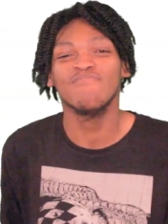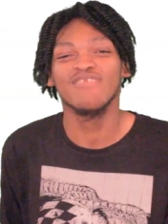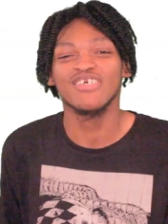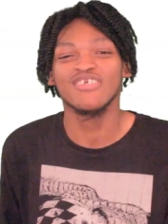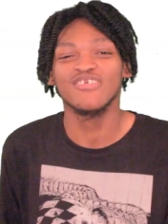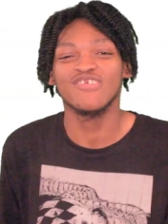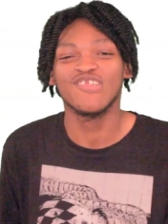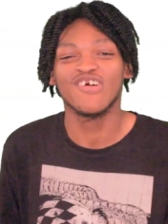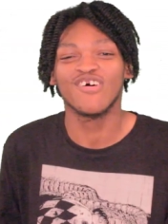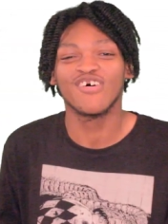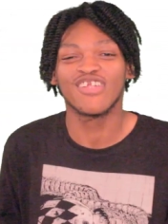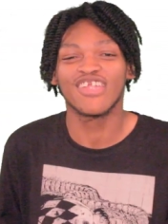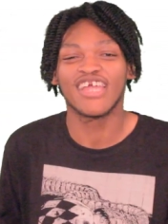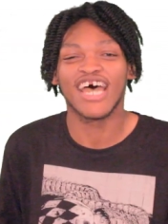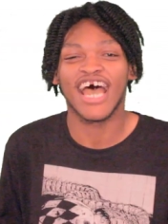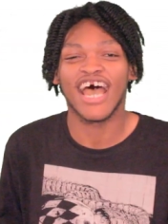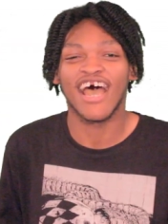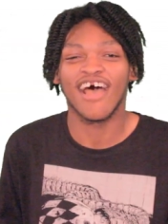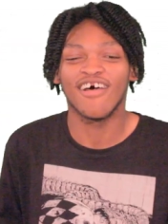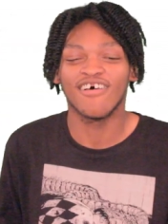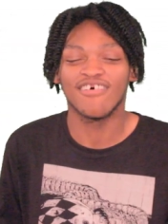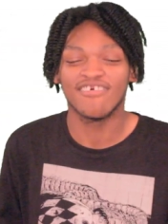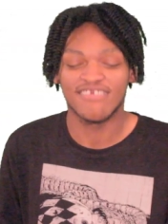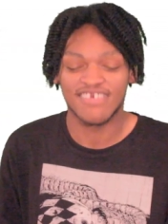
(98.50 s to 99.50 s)
but you know
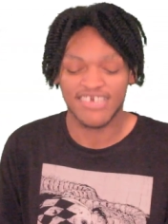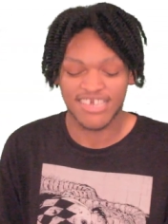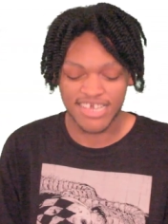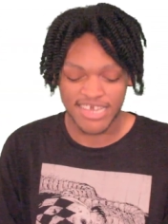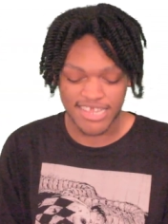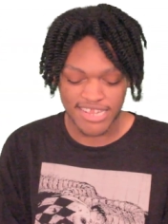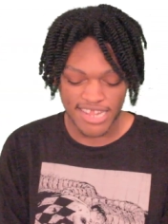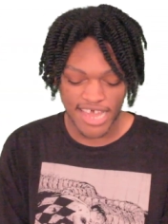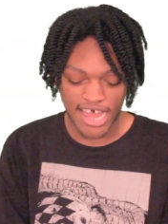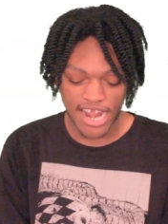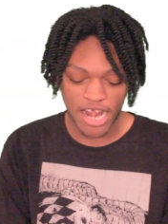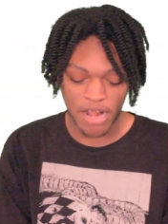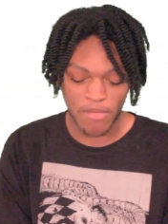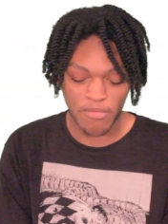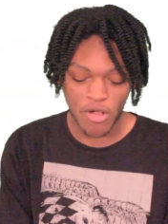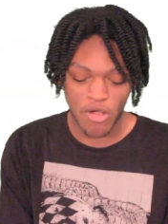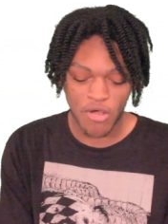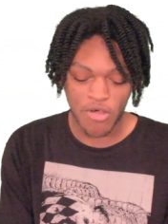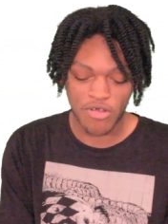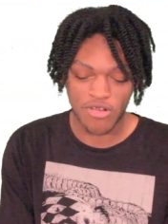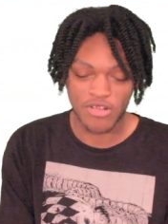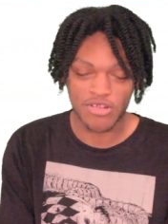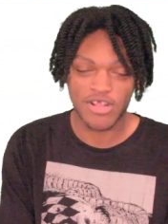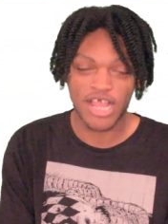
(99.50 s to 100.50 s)
now, now that I'm
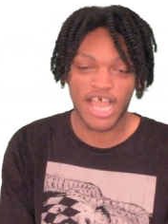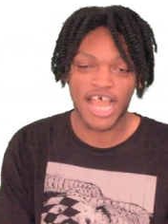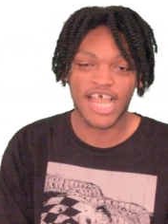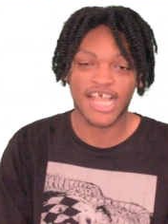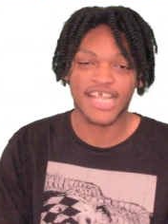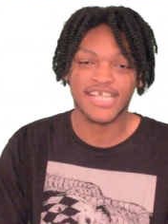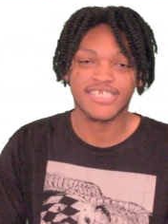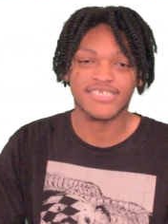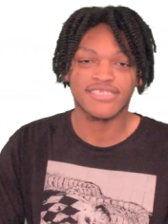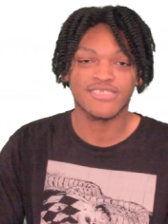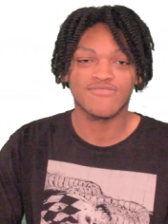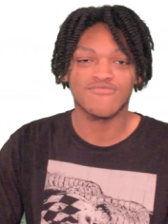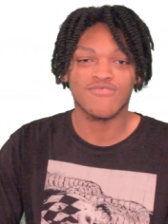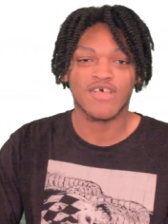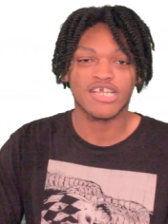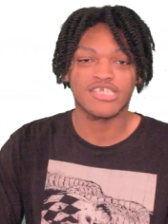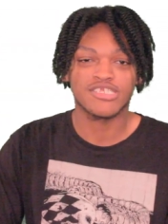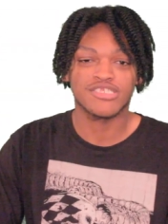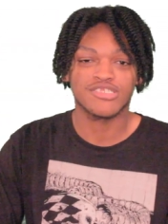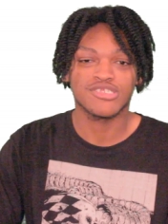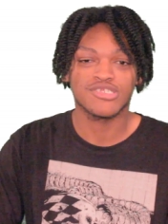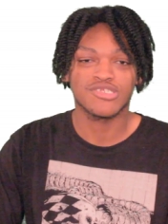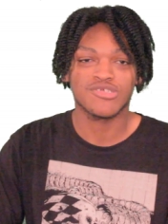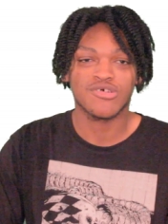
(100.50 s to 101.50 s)
older, I actually
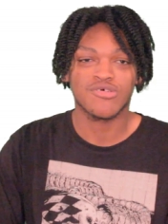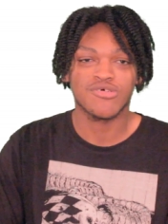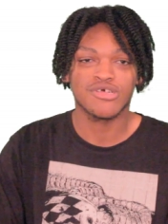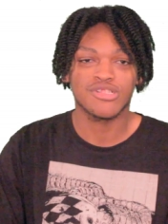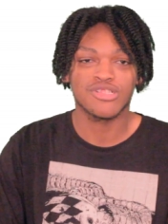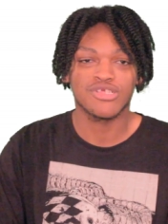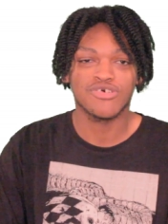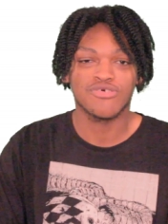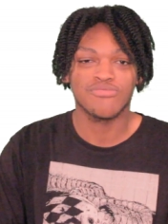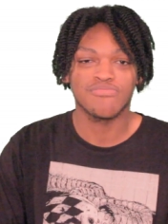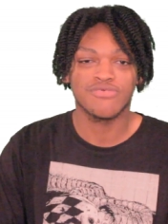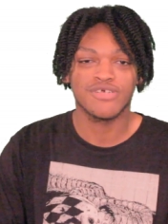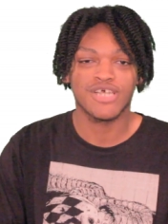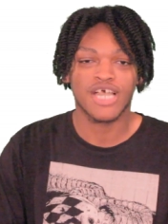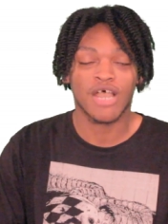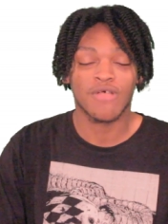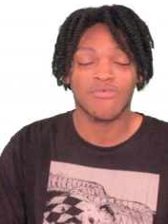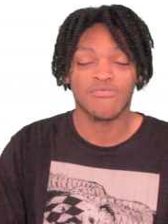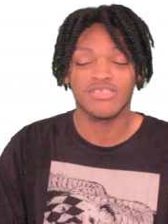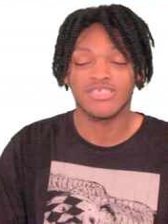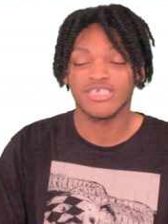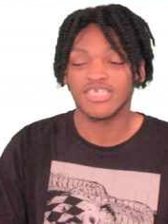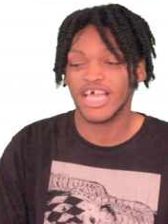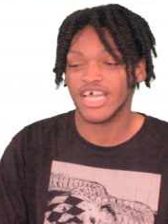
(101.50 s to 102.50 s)
watch the show a little bit. I
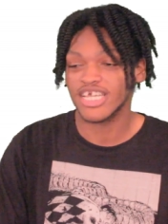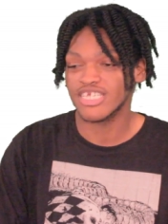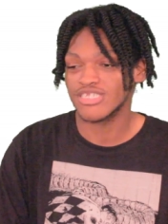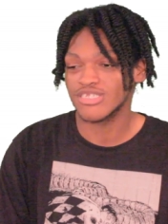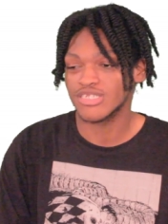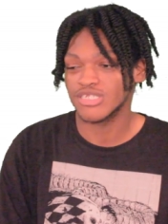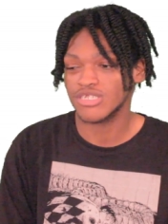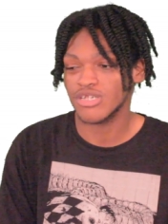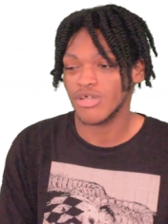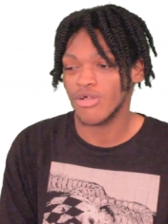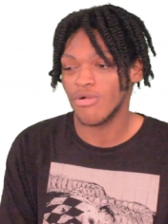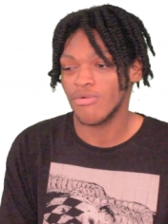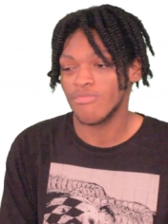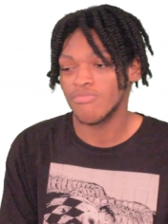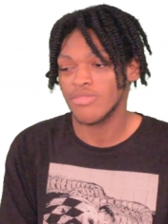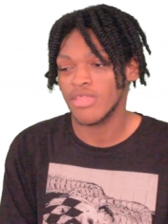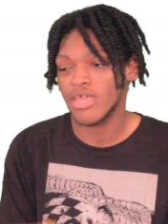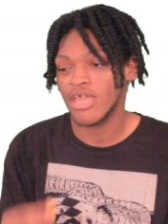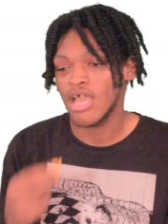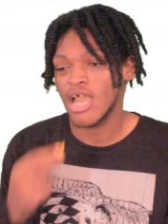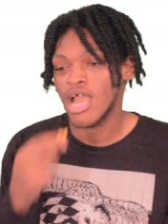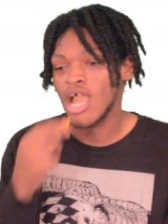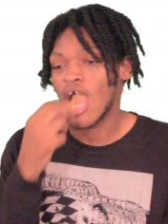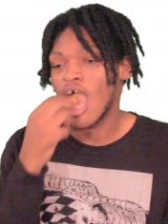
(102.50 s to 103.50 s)
really like the show.
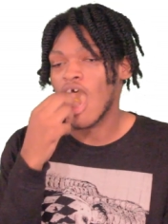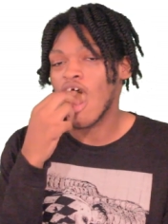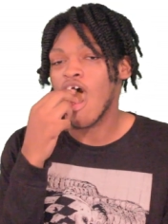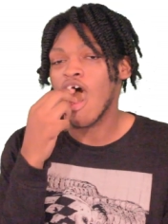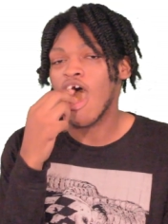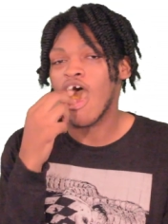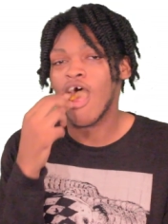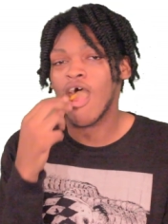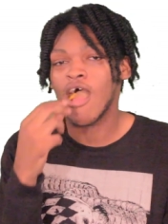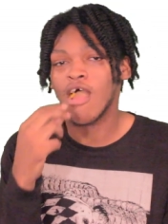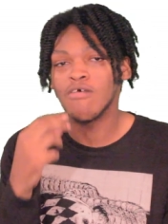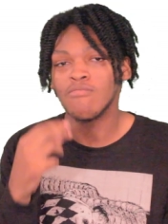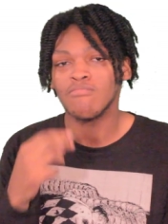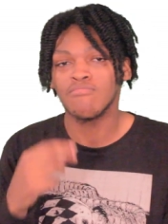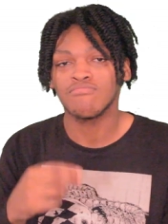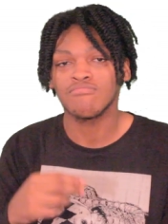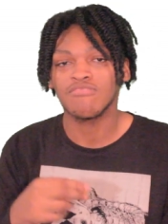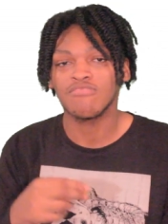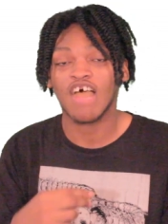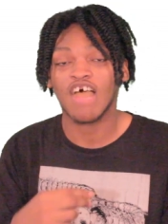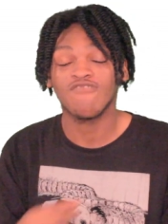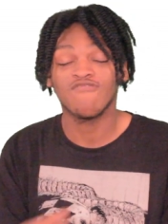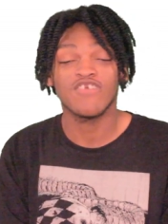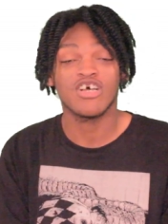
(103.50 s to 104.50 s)
Um,
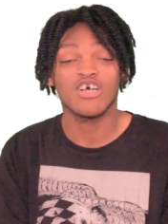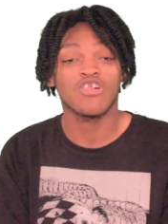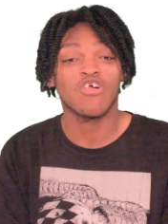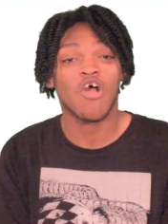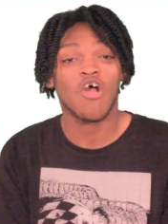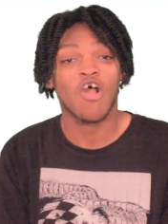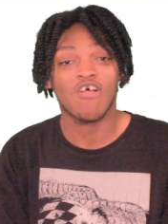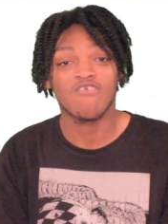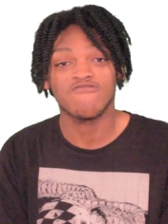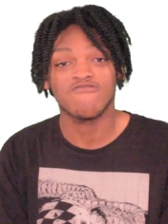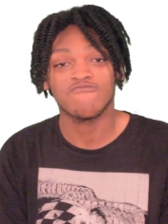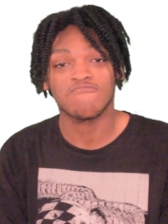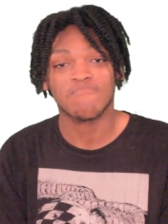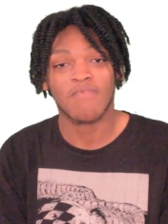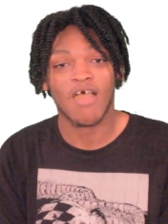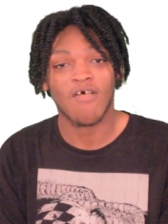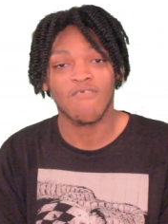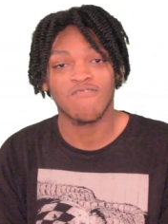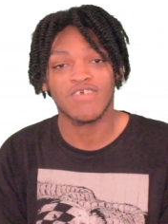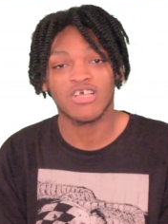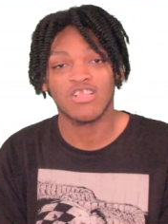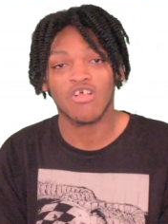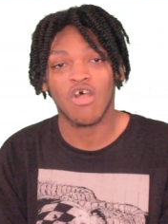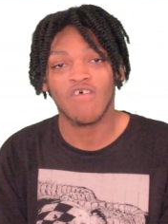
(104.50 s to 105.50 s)
I fell off. I
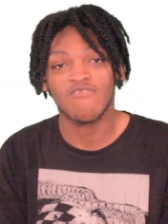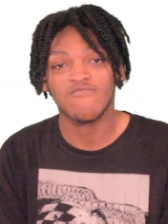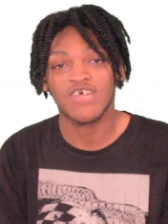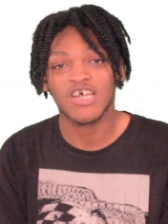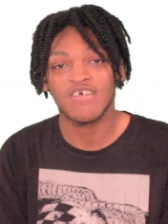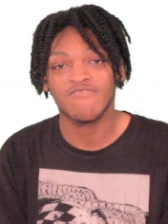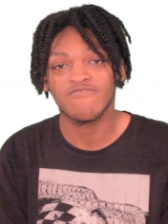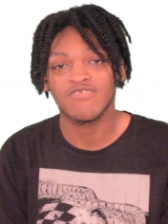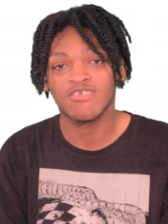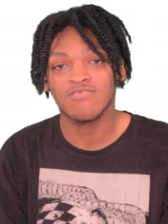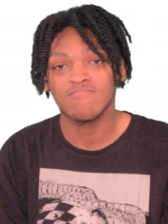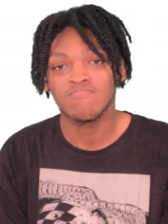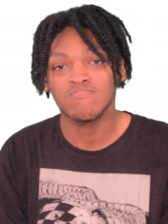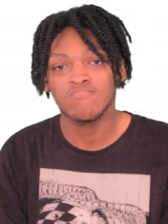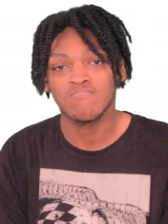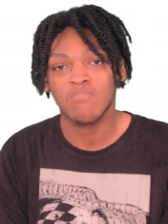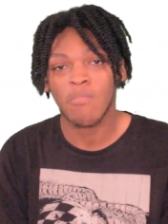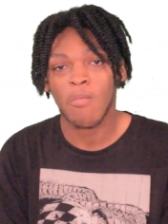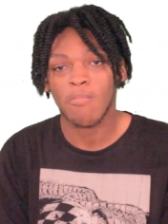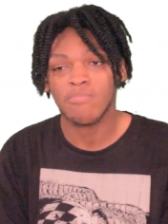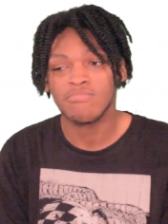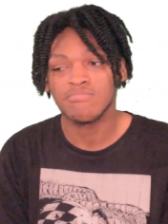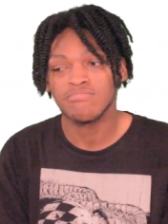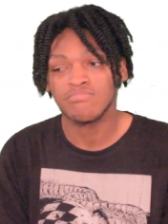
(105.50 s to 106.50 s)
fell off heavy,
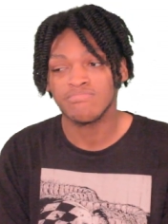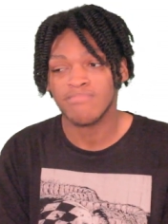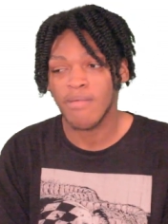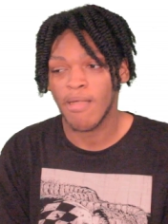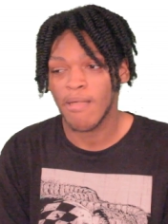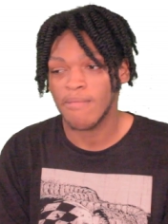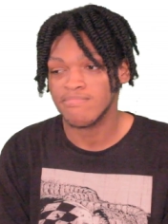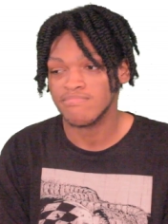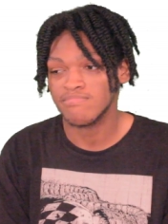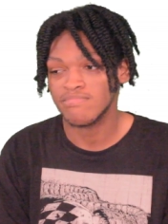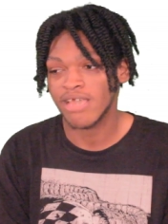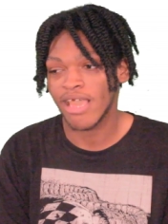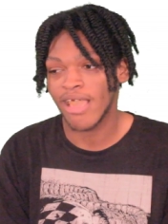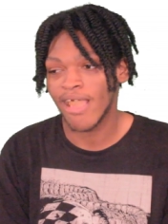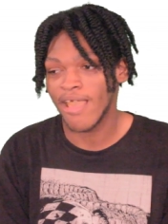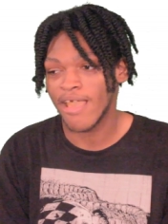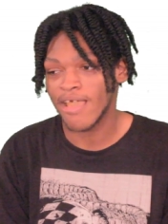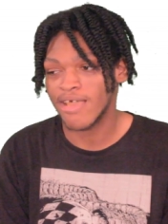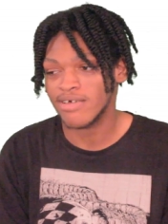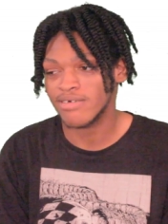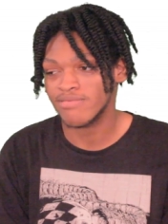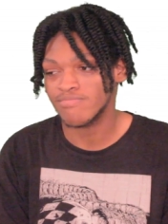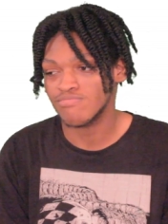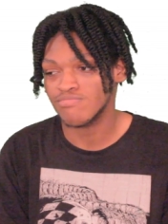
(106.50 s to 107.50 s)

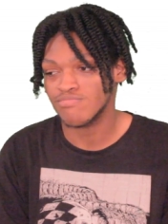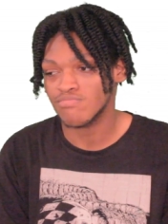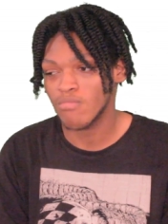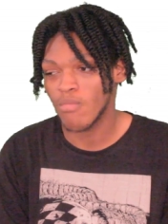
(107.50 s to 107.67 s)
and